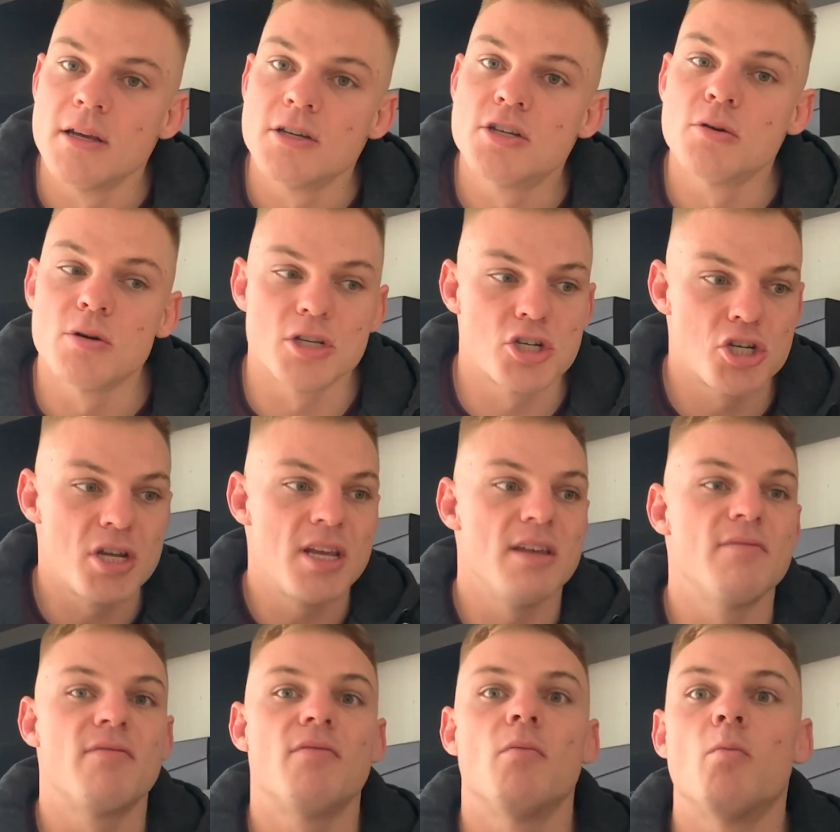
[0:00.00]
to
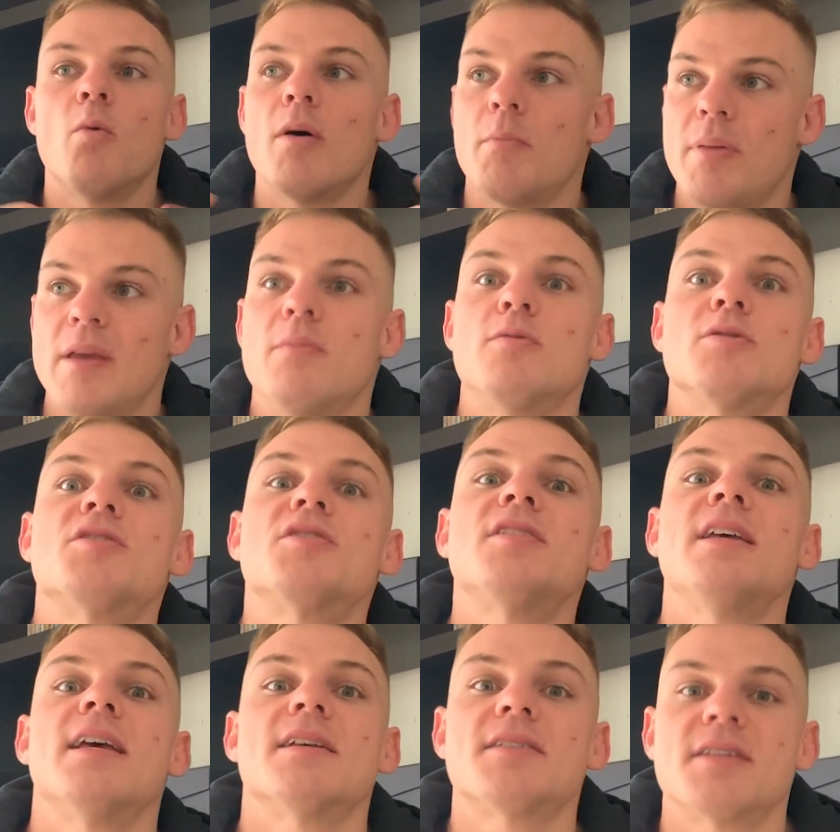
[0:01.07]
achieve what people
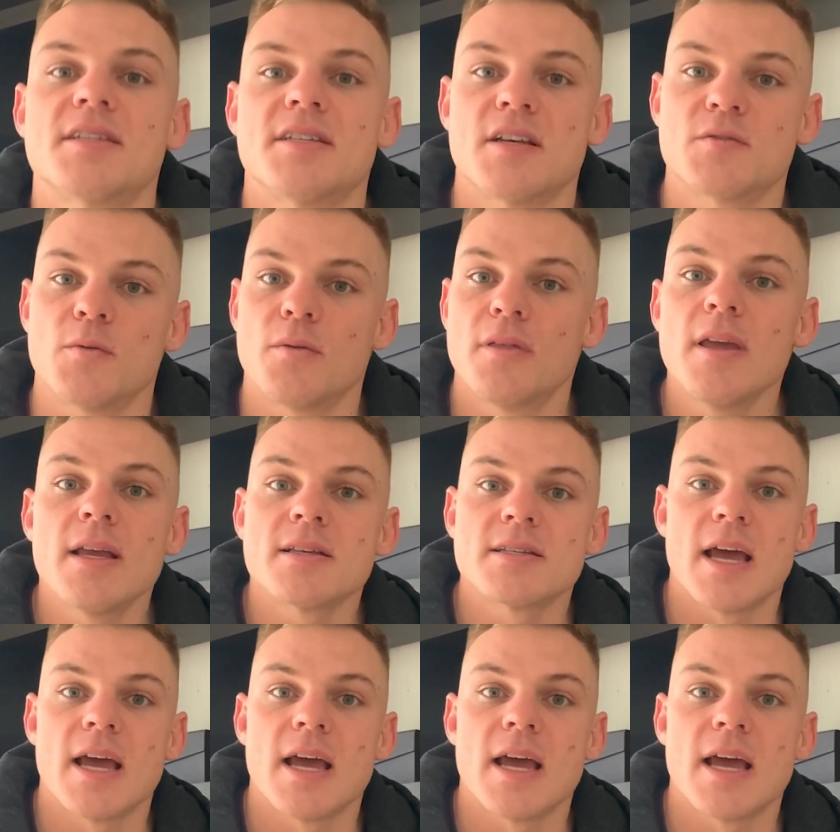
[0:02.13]
see as successful things.